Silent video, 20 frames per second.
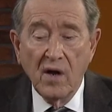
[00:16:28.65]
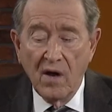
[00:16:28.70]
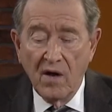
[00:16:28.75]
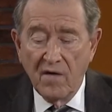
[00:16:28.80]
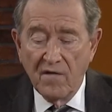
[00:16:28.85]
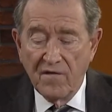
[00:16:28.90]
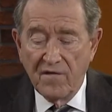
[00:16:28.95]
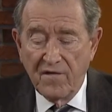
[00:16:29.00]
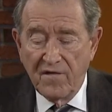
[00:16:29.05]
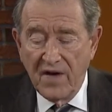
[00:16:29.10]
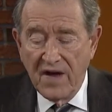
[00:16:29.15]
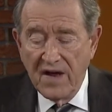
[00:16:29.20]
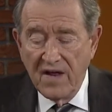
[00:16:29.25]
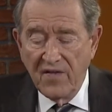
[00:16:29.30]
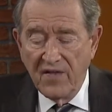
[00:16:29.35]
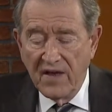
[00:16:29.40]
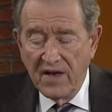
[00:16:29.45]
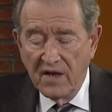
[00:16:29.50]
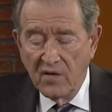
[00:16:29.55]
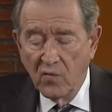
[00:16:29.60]

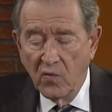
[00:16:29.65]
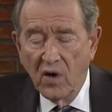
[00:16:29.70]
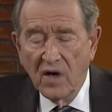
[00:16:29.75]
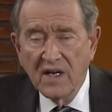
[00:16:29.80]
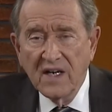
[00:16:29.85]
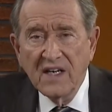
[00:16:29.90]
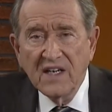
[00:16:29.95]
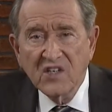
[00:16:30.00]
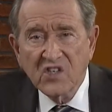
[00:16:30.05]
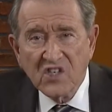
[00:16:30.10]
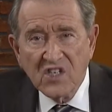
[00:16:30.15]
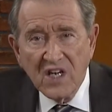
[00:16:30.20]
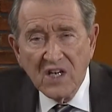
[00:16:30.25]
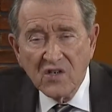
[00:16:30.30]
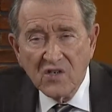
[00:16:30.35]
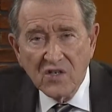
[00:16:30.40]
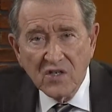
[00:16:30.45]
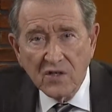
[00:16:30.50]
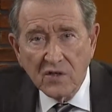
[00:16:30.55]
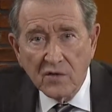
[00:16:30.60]
faith in what He
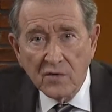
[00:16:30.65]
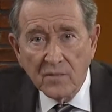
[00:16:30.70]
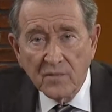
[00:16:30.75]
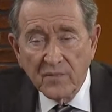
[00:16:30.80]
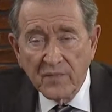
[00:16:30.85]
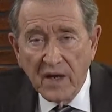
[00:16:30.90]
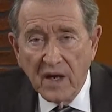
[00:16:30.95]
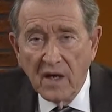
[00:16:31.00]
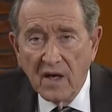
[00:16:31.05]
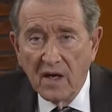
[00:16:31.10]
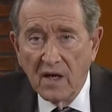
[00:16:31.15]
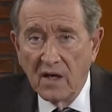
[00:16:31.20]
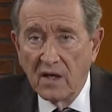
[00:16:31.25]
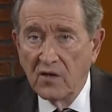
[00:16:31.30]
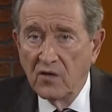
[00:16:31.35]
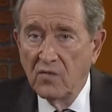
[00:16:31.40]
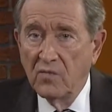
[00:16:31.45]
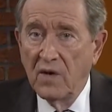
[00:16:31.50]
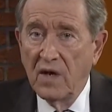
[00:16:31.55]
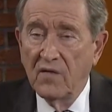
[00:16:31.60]
said to you,
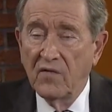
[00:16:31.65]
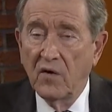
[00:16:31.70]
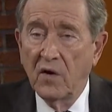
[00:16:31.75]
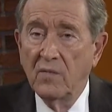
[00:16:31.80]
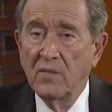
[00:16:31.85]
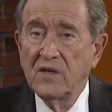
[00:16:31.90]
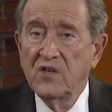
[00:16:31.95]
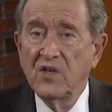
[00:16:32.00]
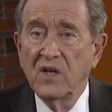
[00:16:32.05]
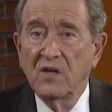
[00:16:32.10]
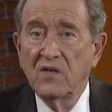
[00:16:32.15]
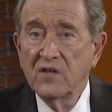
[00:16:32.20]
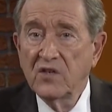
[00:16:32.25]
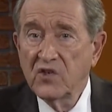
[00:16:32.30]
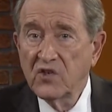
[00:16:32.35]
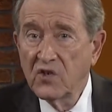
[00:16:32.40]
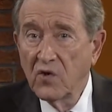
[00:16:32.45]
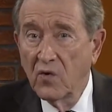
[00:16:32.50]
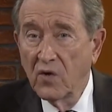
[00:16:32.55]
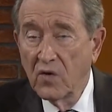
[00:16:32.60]
you may have heard me tell this
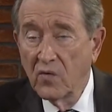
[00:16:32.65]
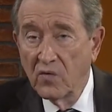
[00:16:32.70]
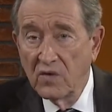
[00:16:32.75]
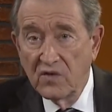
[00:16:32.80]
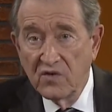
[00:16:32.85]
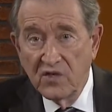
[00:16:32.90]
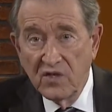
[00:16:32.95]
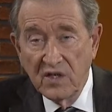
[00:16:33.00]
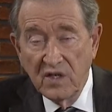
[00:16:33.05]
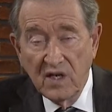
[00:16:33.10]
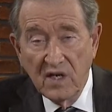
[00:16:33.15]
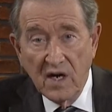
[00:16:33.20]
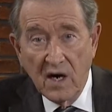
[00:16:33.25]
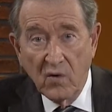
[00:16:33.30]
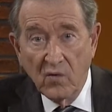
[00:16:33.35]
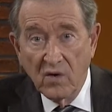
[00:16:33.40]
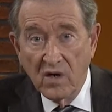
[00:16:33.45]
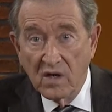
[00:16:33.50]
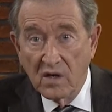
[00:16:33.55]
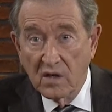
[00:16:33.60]
story when Jeannie and I
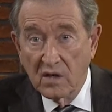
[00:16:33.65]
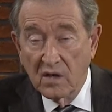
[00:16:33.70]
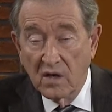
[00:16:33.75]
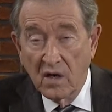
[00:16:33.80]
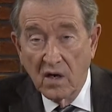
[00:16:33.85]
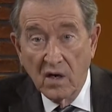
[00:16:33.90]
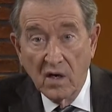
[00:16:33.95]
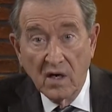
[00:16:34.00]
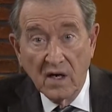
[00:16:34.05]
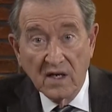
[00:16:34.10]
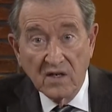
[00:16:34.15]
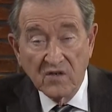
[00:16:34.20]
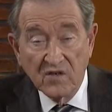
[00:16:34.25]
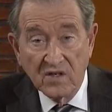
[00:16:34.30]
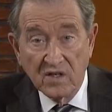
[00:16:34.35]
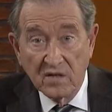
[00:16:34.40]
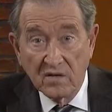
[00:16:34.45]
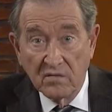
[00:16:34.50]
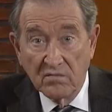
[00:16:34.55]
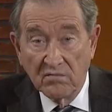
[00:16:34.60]
were in a car
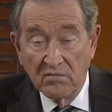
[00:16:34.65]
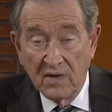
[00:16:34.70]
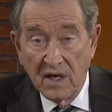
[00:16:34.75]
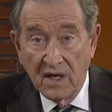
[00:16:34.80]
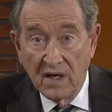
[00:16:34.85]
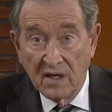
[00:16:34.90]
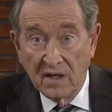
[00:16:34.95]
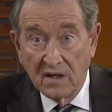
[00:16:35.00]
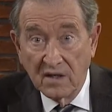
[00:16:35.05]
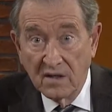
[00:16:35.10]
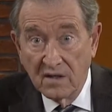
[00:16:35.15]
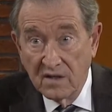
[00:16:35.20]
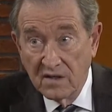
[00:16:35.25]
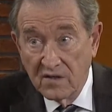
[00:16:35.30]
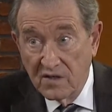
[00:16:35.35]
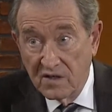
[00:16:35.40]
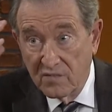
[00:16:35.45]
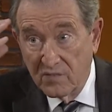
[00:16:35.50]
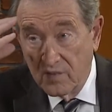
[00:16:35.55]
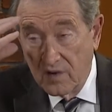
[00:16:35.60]
accident. My goodness,
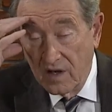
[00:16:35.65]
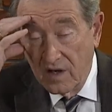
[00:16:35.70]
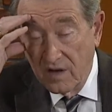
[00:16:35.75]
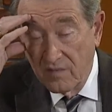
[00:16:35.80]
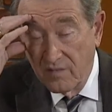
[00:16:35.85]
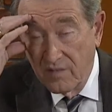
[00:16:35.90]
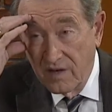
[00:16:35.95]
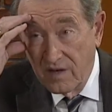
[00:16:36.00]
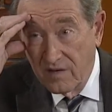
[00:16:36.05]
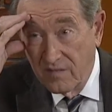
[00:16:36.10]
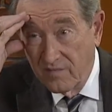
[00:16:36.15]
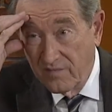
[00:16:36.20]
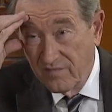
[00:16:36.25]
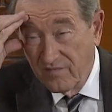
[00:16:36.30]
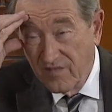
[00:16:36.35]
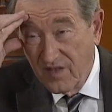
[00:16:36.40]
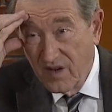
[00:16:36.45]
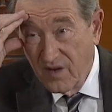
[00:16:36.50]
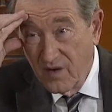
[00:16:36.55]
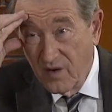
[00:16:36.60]
it's probably been,
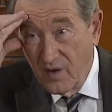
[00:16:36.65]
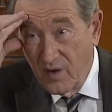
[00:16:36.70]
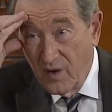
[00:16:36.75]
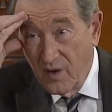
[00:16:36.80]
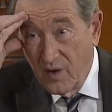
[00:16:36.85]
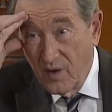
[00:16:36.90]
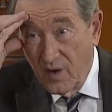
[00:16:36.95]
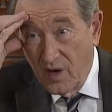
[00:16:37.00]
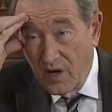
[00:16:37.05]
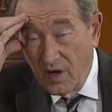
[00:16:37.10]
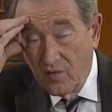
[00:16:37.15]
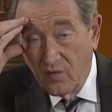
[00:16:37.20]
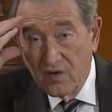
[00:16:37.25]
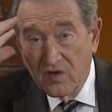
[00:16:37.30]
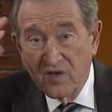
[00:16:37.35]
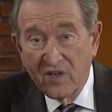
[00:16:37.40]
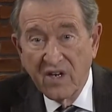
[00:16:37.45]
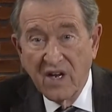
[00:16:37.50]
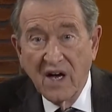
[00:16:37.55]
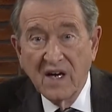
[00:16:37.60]
it was
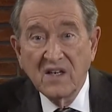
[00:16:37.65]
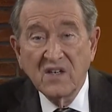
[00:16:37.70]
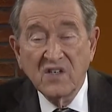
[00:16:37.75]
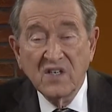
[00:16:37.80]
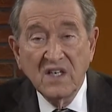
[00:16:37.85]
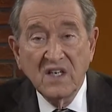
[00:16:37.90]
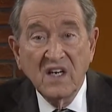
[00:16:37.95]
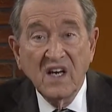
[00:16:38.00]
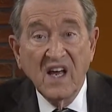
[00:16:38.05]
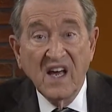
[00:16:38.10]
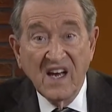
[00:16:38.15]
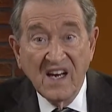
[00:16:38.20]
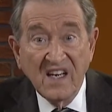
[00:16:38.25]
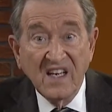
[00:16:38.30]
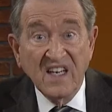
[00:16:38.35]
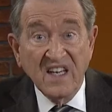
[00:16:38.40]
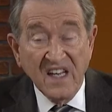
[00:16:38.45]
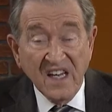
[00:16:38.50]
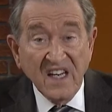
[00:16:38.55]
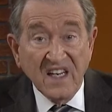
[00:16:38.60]

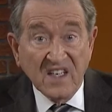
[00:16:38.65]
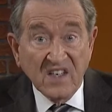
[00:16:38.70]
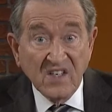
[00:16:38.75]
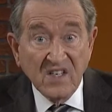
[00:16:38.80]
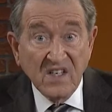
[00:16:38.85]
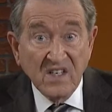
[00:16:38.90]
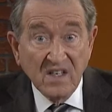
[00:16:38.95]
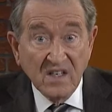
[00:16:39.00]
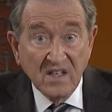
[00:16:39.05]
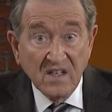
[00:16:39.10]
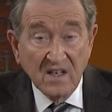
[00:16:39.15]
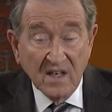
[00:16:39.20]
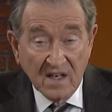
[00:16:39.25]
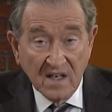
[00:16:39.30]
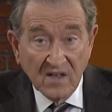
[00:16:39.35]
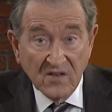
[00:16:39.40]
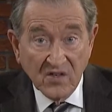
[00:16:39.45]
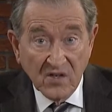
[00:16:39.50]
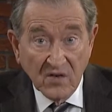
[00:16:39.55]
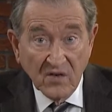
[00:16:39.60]
1988. I'll
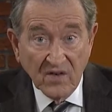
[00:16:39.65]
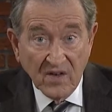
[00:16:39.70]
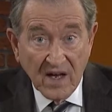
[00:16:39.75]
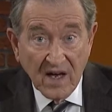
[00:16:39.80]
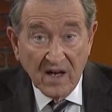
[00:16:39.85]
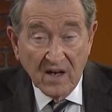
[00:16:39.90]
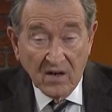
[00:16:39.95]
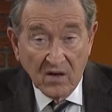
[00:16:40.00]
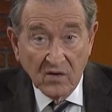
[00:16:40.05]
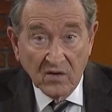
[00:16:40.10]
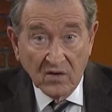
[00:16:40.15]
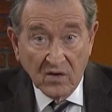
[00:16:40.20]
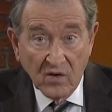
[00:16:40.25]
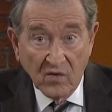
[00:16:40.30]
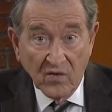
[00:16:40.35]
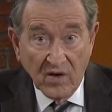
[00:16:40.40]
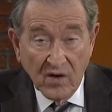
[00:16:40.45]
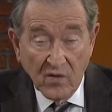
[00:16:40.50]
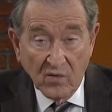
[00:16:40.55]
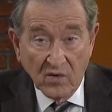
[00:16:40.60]
show you how long ago
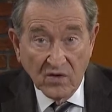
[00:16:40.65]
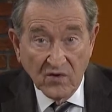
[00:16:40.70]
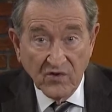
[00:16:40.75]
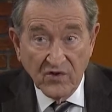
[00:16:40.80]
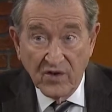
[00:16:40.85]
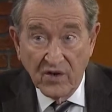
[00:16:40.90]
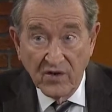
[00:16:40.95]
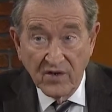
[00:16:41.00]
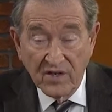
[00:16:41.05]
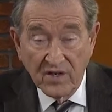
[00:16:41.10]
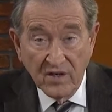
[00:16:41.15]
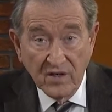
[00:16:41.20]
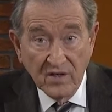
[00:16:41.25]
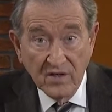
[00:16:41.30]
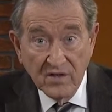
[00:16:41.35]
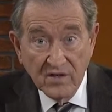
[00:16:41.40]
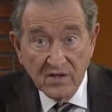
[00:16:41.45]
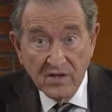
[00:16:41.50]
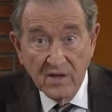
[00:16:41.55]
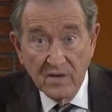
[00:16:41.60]
that was 30
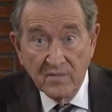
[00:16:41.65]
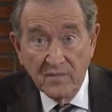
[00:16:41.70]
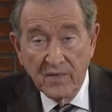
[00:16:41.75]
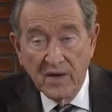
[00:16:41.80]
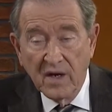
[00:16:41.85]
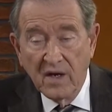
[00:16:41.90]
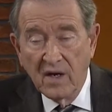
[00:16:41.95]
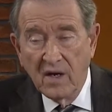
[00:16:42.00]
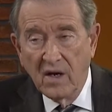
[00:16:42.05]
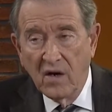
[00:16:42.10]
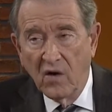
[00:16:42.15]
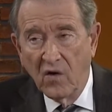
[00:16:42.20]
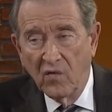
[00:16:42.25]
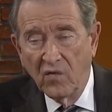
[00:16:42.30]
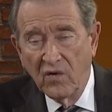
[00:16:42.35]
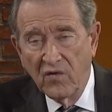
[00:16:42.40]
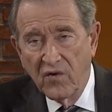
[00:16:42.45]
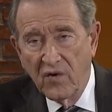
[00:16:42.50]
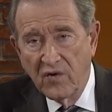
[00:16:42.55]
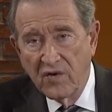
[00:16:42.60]
years,
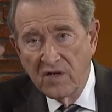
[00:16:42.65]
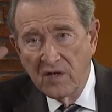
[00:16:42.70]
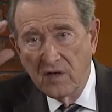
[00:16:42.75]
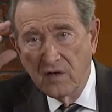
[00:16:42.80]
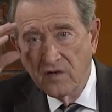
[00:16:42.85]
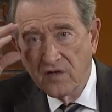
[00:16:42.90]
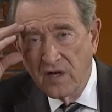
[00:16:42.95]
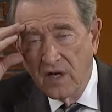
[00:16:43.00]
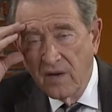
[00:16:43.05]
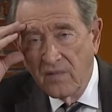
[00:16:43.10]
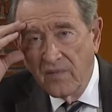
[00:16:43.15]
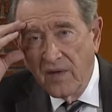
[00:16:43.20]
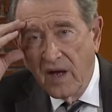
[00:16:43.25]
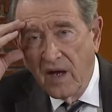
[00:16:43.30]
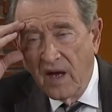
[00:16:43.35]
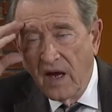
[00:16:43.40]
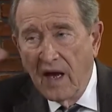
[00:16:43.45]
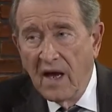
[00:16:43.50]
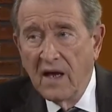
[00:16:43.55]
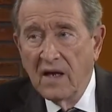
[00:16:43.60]
over 30 years.
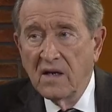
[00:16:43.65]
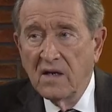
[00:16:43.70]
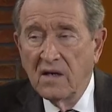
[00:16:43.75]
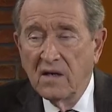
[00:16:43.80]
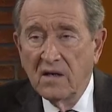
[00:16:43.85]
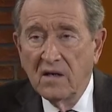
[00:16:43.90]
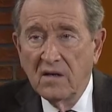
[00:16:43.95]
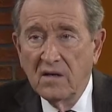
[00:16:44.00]
And